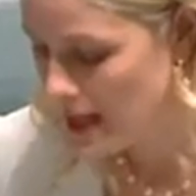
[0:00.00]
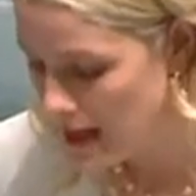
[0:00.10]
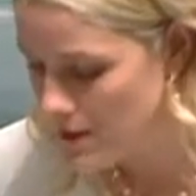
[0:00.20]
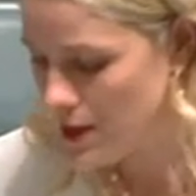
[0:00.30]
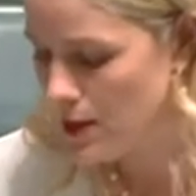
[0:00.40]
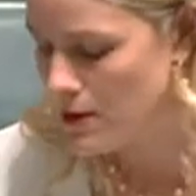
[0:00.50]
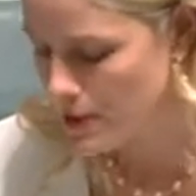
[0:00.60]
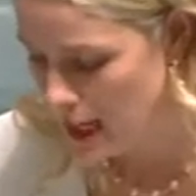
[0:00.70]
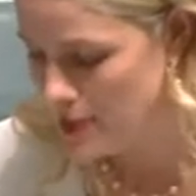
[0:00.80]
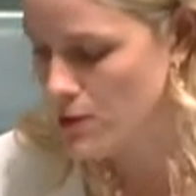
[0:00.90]
none of the
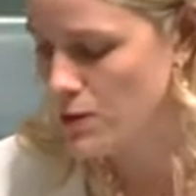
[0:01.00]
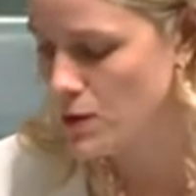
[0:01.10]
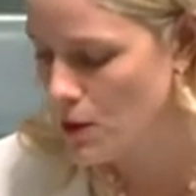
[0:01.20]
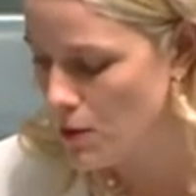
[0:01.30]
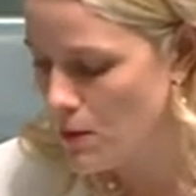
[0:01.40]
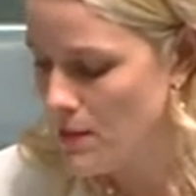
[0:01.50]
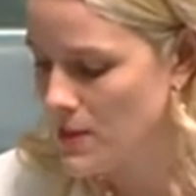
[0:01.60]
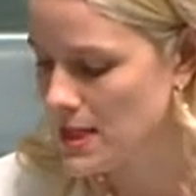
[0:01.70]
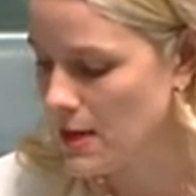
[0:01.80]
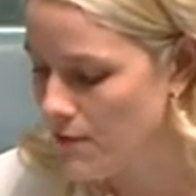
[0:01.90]
Nationals' local
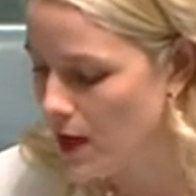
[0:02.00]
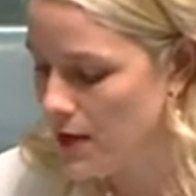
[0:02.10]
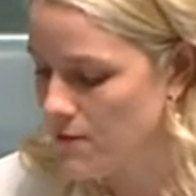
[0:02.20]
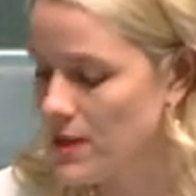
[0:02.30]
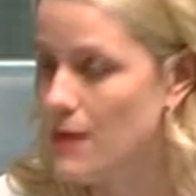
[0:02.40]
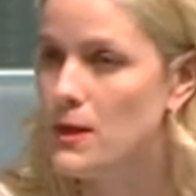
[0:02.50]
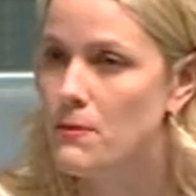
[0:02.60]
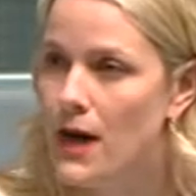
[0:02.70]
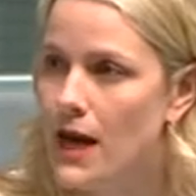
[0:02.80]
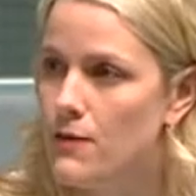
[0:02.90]
members are fighting for them in the
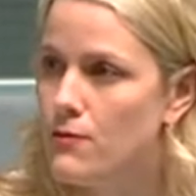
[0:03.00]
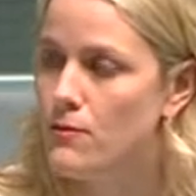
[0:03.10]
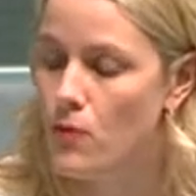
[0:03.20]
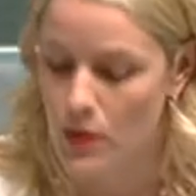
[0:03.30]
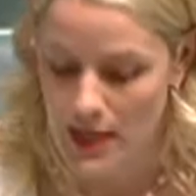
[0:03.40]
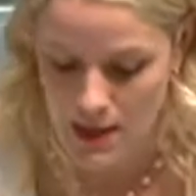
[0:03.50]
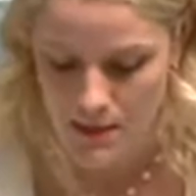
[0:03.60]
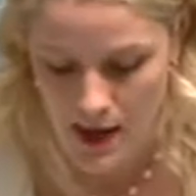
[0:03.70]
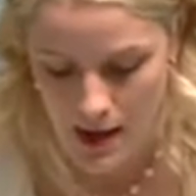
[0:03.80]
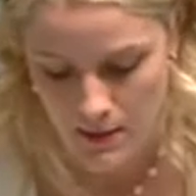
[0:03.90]
party room or in the
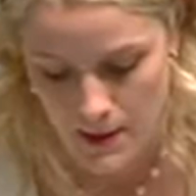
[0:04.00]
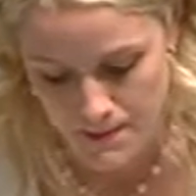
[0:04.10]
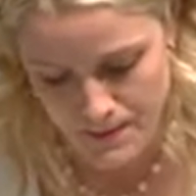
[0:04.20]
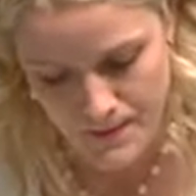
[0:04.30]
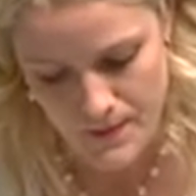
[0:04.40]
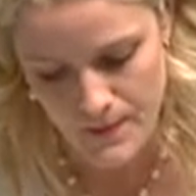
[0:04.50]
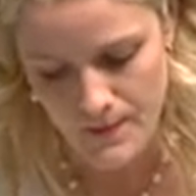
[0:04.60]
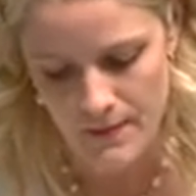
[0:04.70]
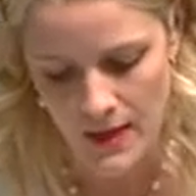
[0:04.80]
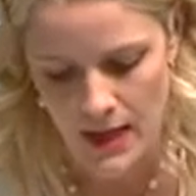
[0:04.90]
parliament?
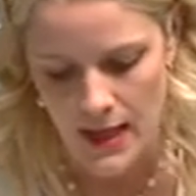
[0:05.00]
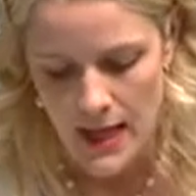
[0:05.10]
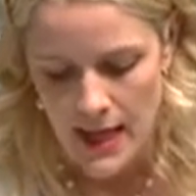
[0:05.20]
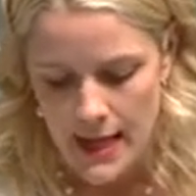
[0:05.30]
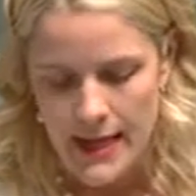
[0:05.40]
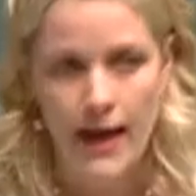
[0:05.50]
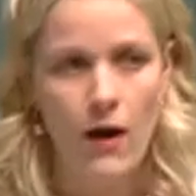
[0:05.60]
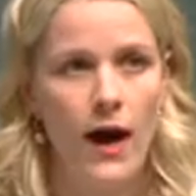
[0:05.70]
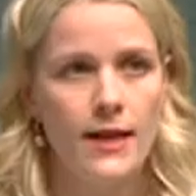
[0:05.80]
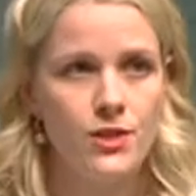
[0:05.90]

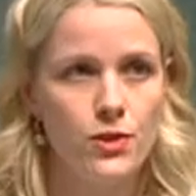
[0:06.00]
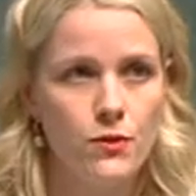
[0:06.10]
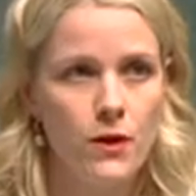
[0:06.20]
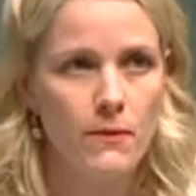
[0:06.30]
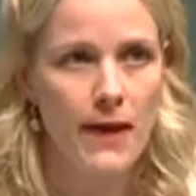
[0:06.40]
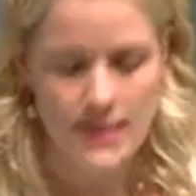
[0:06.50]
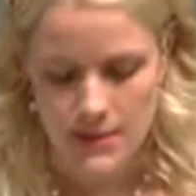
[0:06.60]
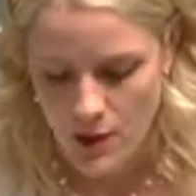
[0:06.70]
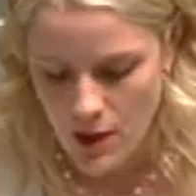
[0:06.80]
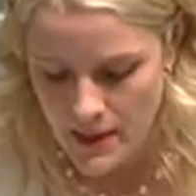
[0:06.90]
Now, I do want to make
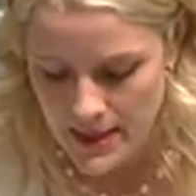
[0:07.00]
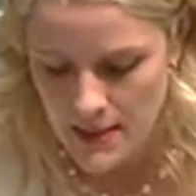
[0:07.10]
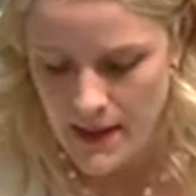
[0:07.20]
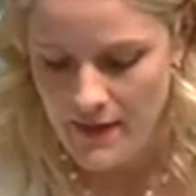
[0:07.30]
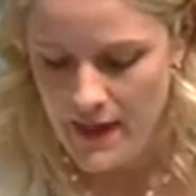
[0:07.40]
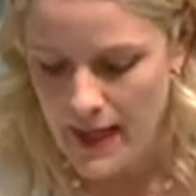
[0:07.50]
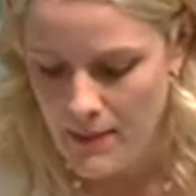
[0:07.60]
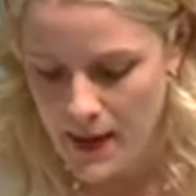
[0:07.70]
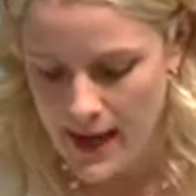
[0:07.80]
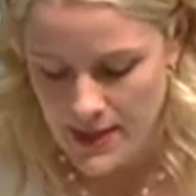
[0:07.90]
some comments about the
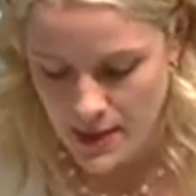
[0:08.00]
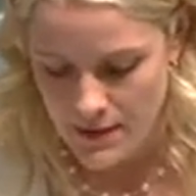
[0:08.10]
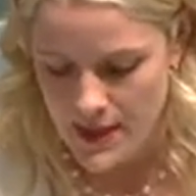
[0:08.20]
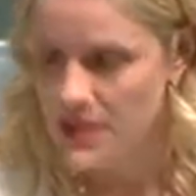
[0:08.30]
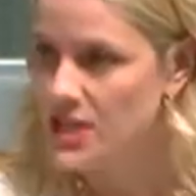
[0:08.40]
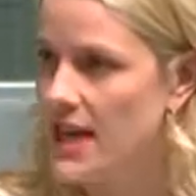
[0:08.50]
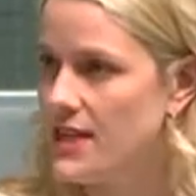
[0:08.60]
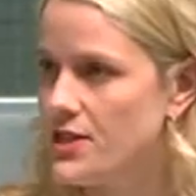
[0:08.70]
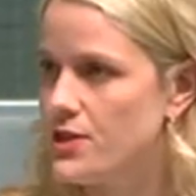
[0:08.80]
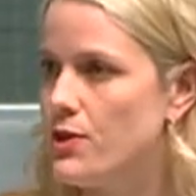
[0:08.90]
impact of these
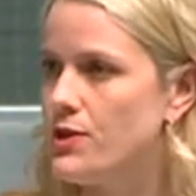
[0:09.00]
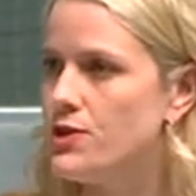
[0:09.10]
changes on